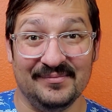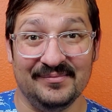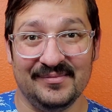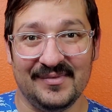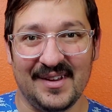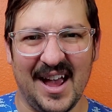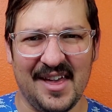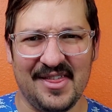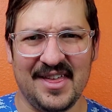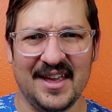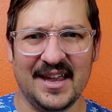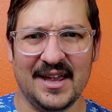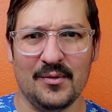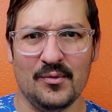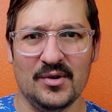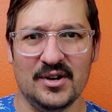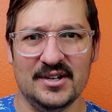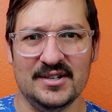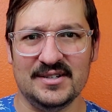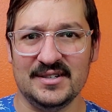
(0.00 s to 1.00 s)
I think it
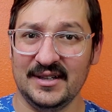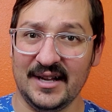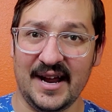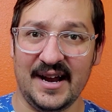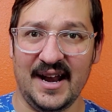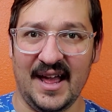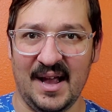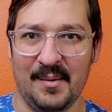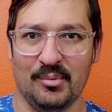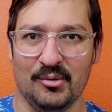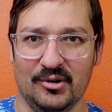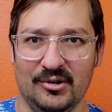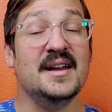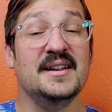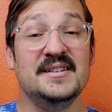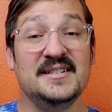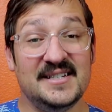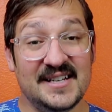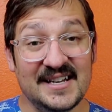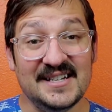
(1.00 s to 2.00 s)
was late April.
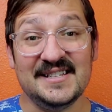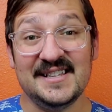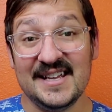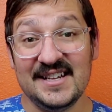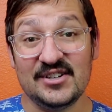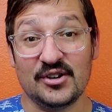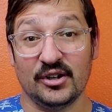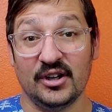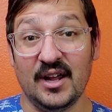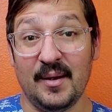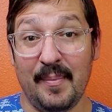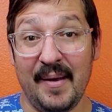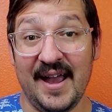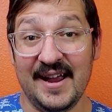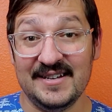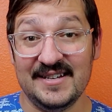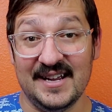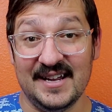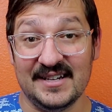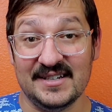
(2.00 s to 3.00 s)
Since these early
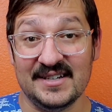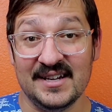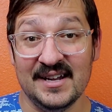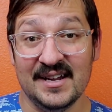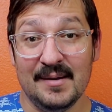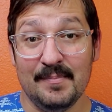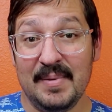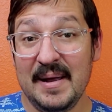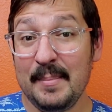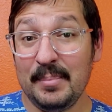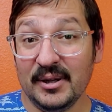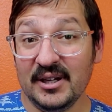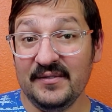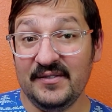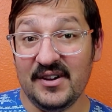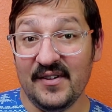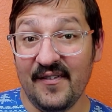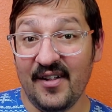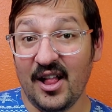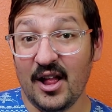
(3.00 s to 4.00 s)
paintings, people have
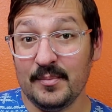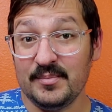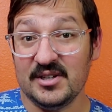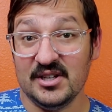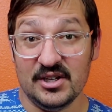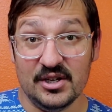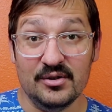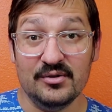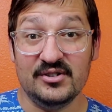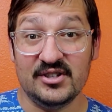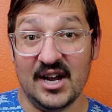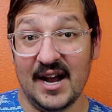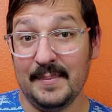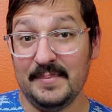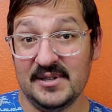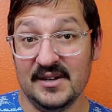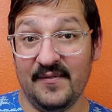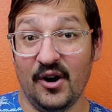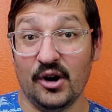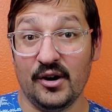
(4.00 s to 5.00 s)
developed new types
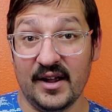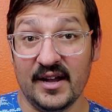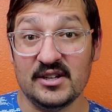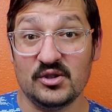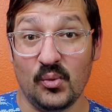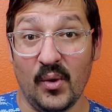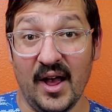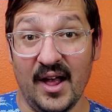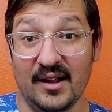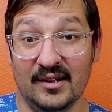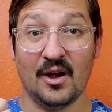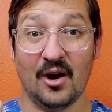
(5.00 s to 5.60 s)
of art as well.